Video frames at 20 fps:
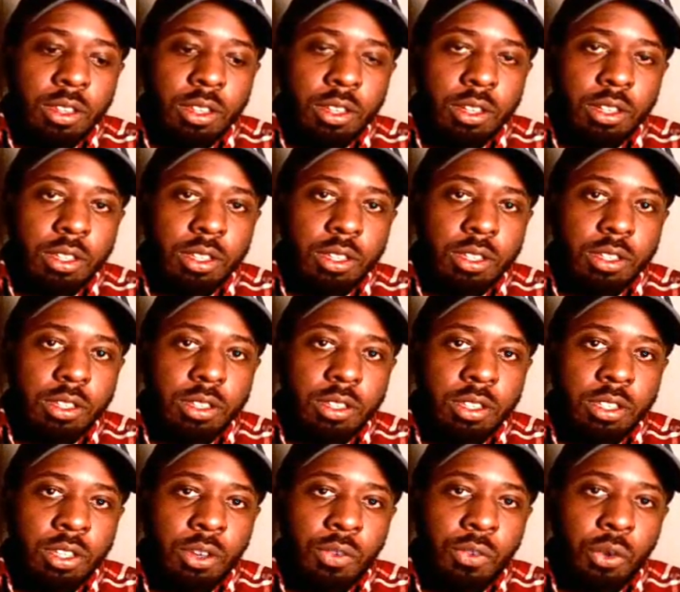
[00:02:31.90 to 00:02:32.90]
the
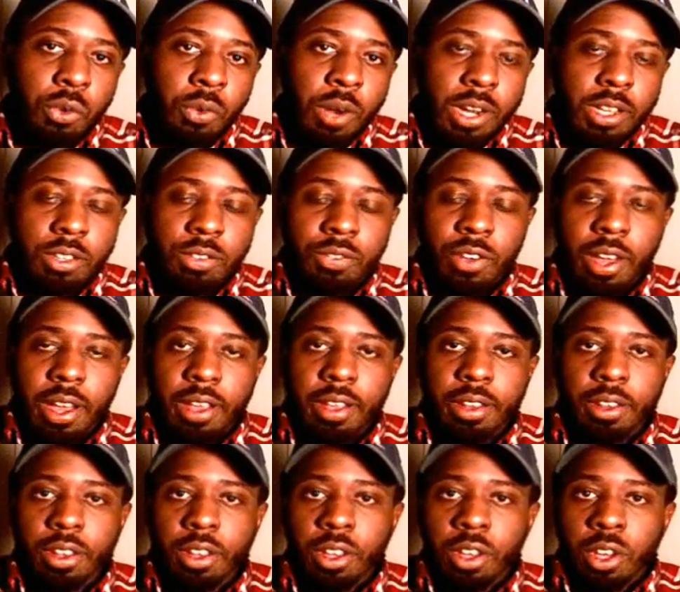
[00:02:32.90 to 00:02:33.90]
civil rights
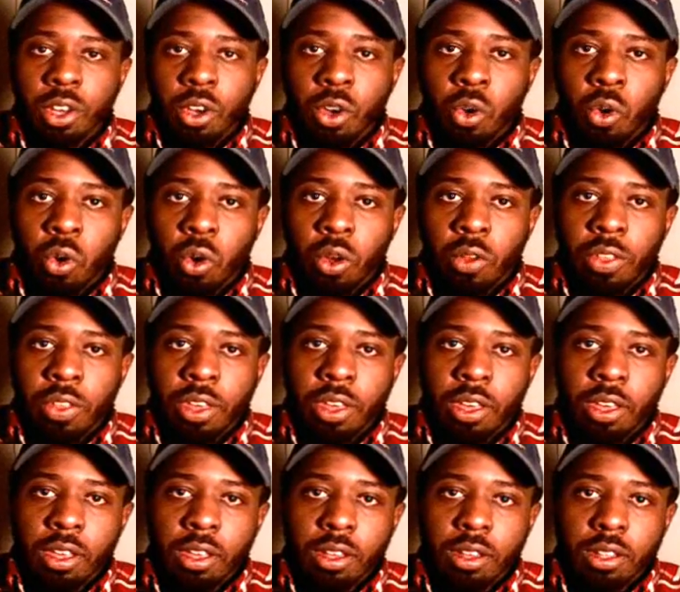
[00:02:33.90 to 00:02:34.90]
fight, or
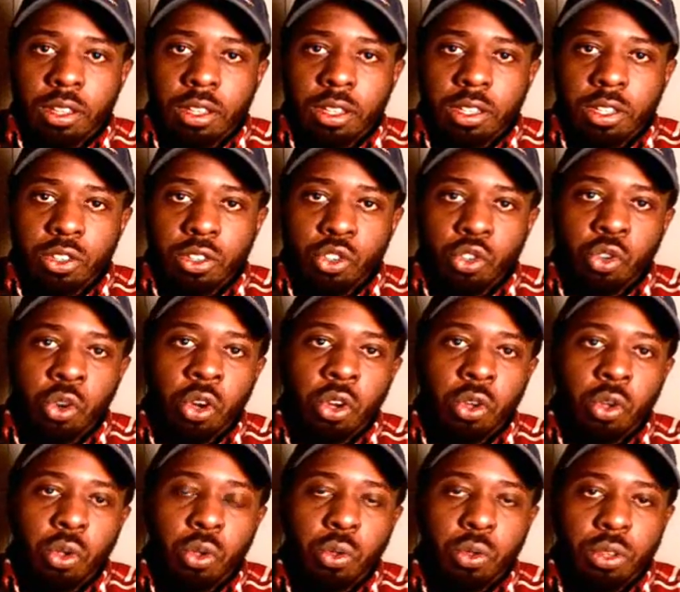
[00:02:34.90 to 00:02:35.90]
the
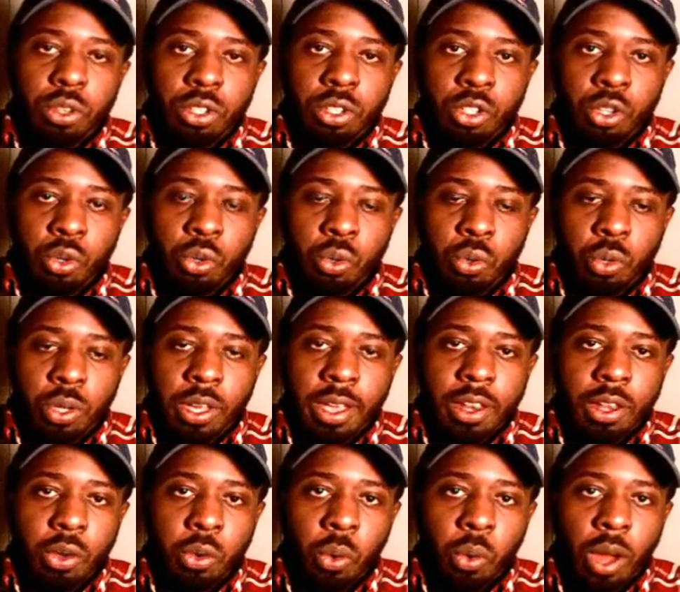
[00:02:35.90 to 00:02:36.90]
struggle to
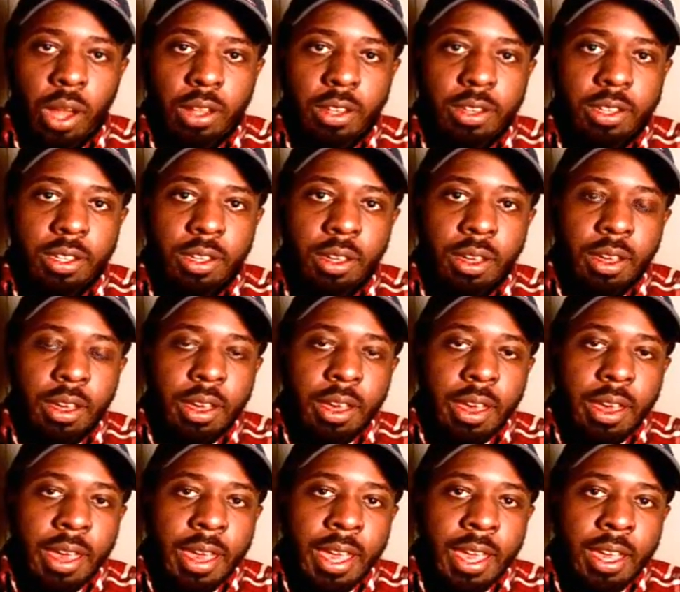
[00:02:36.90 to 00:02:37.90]
gain equality,
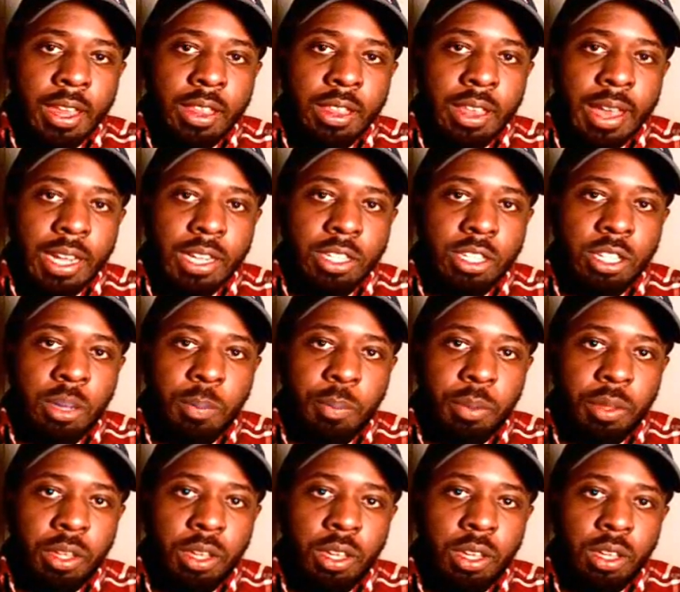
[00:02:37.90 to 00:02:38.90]
and that
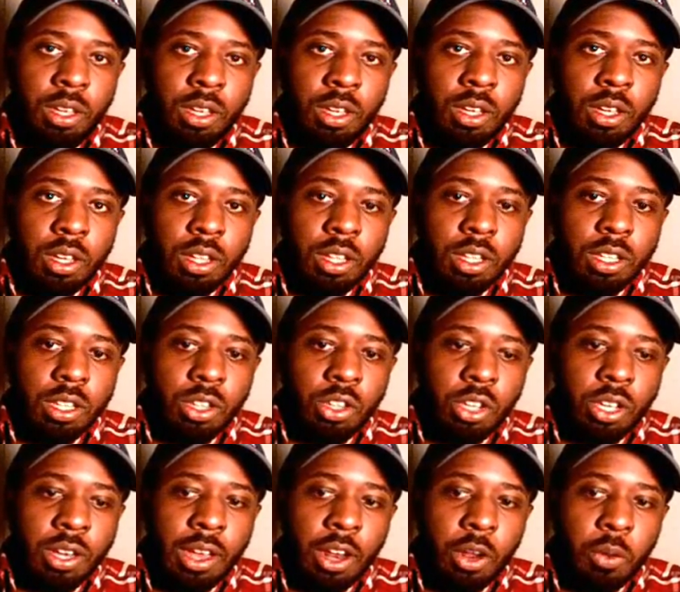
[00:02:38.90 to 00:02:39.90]
simply
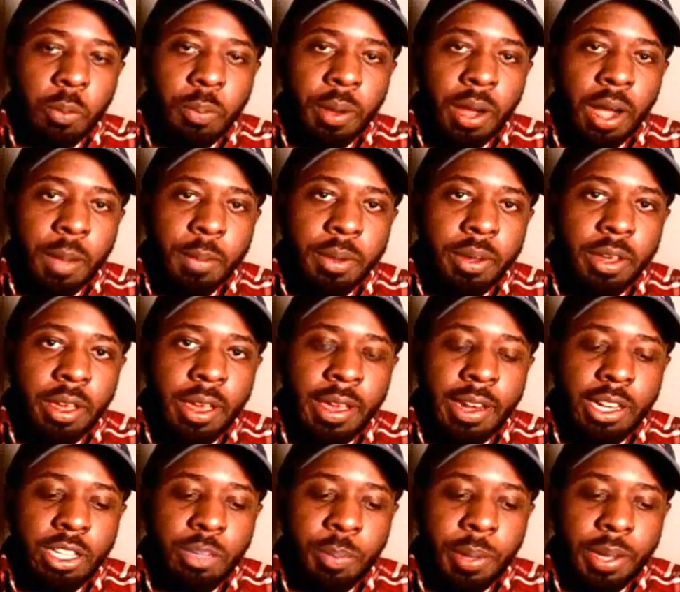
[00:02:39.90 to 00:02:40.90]
looking at Obama
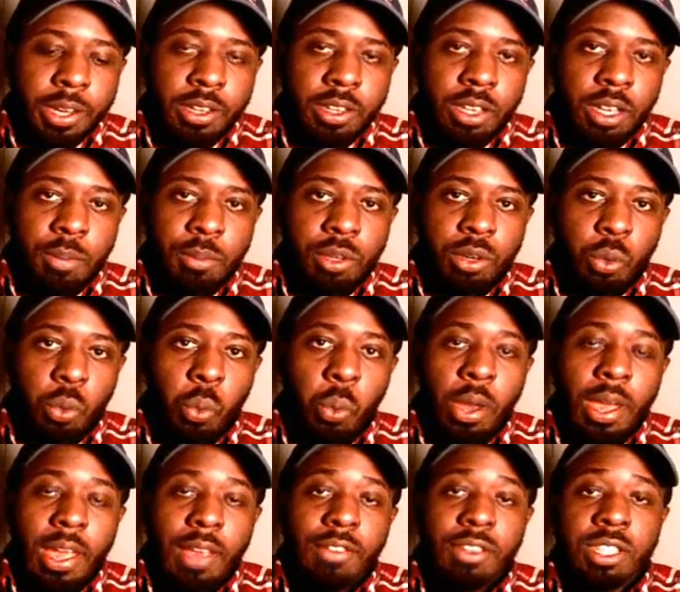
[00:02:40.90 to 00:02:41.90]
and expecting him to
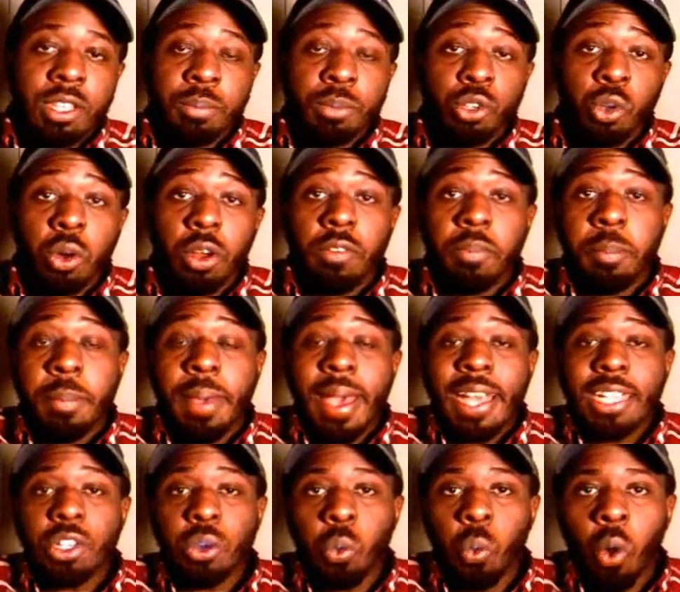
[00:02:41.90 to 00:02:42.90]
wave some sort of
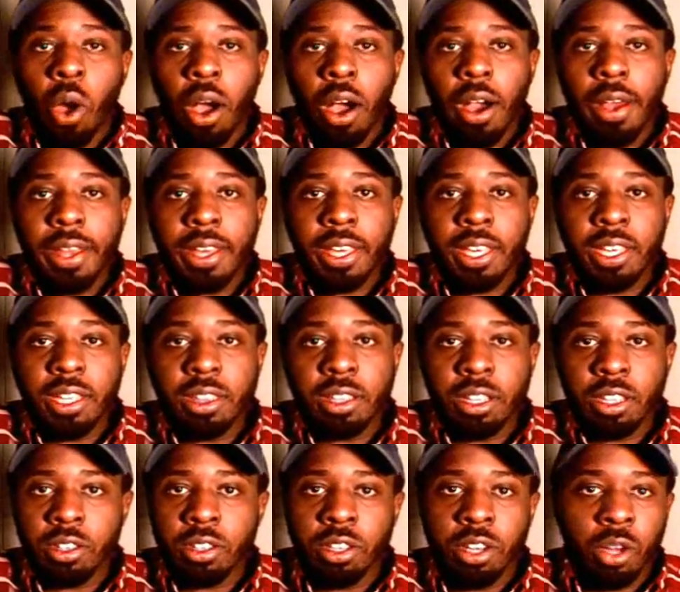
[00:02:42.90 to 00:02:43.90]
magic wand and get
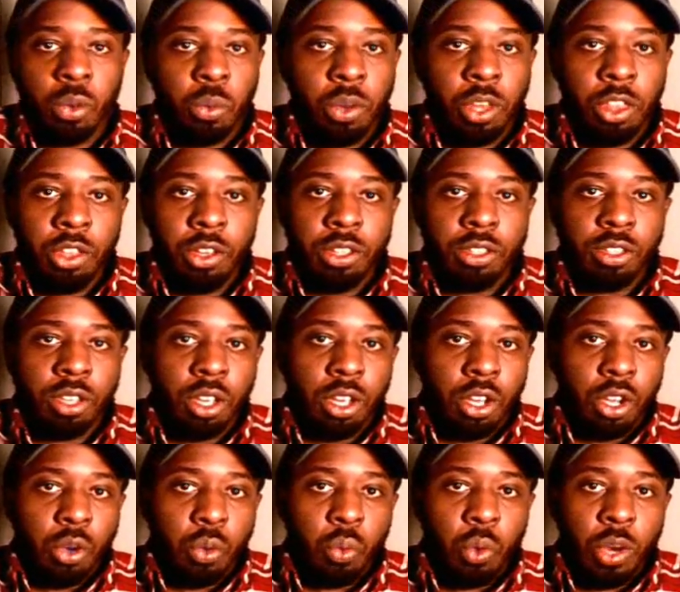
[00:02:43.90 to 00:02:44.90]
things done, whether it's
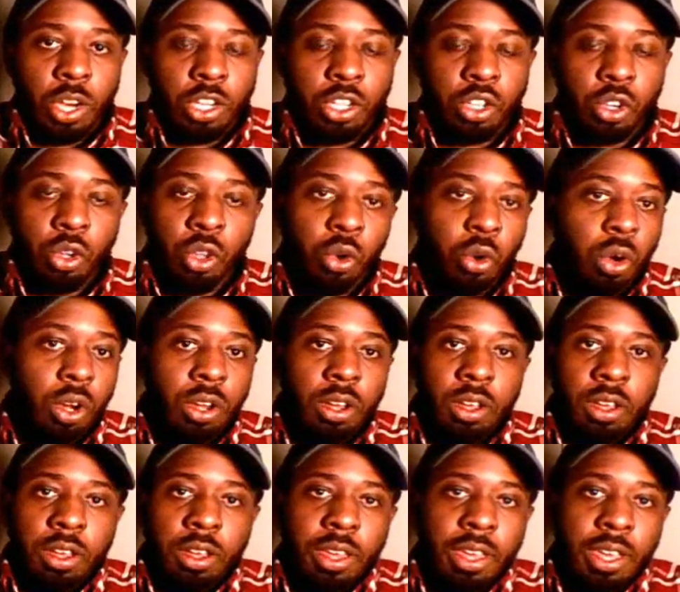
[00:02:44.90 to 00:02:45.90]
racial or
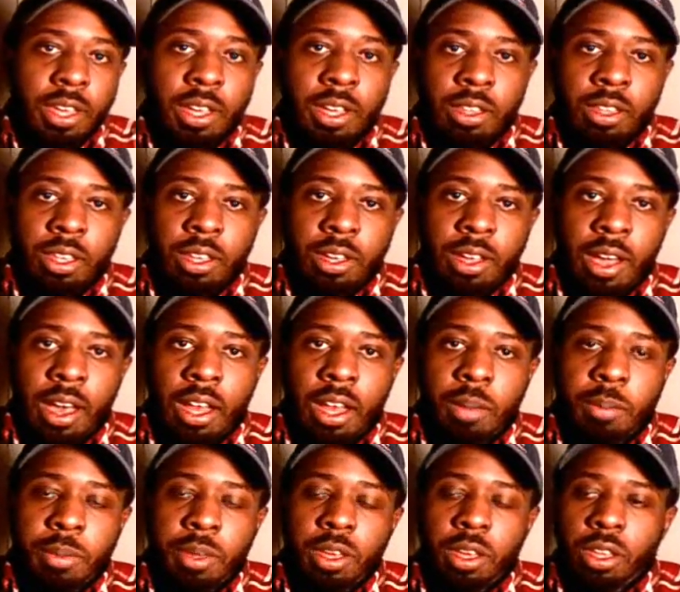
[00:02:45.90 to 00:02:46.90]
the
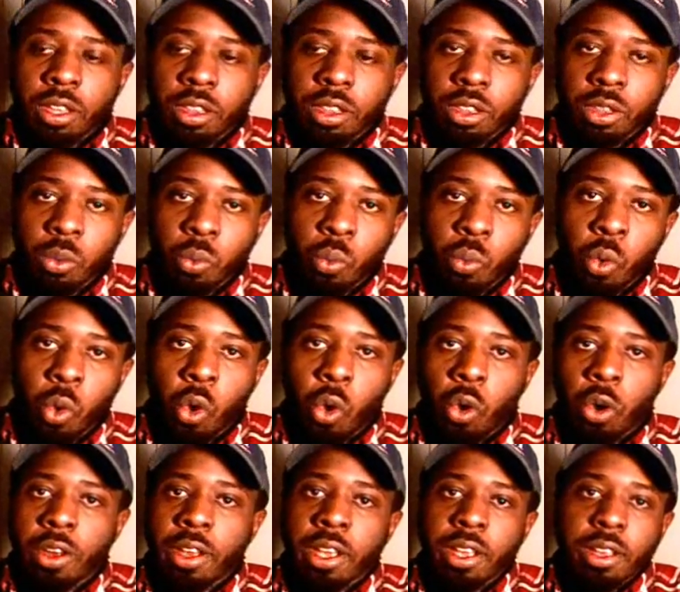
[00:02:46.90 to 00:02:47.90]
economy, the
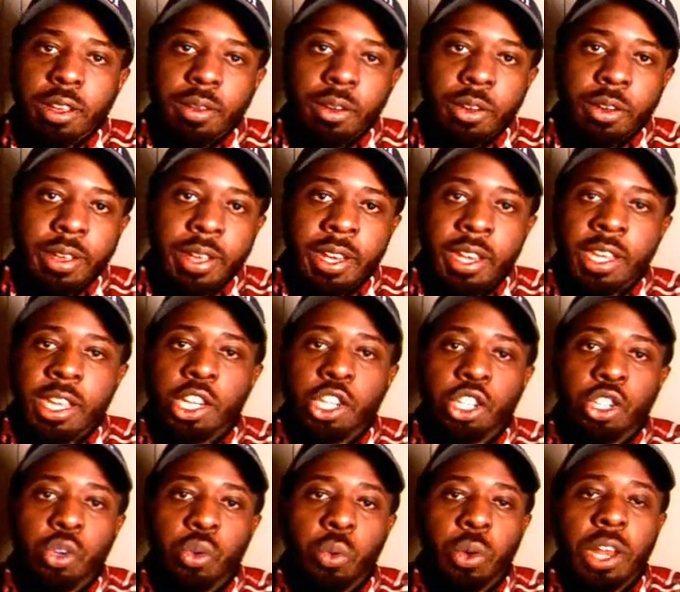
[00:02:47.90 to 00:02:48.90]
war, any
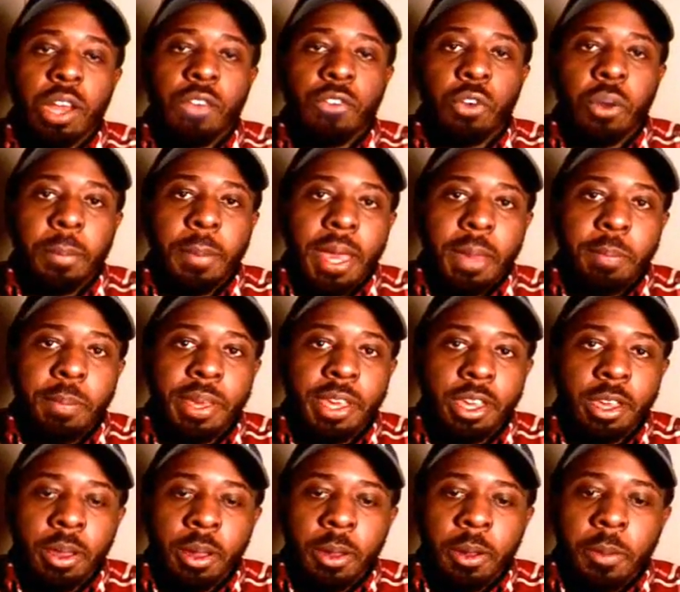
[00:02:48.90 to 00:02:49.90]
issue, whatever it may
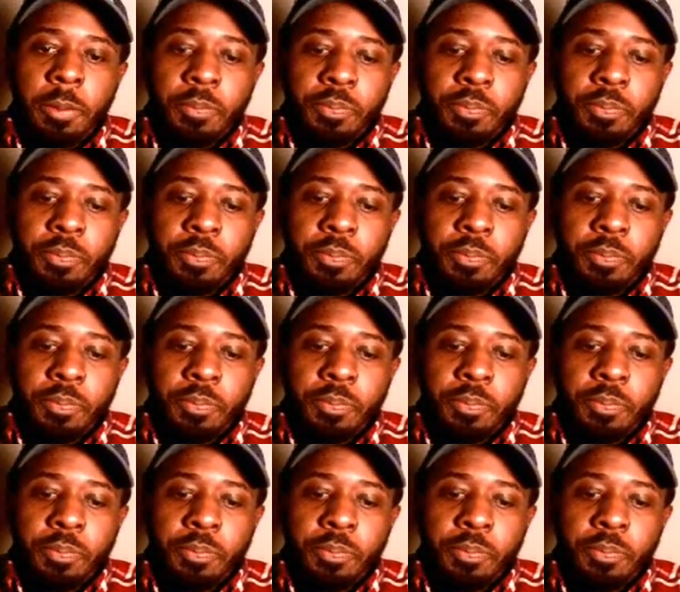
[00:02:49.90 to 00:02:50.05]
be,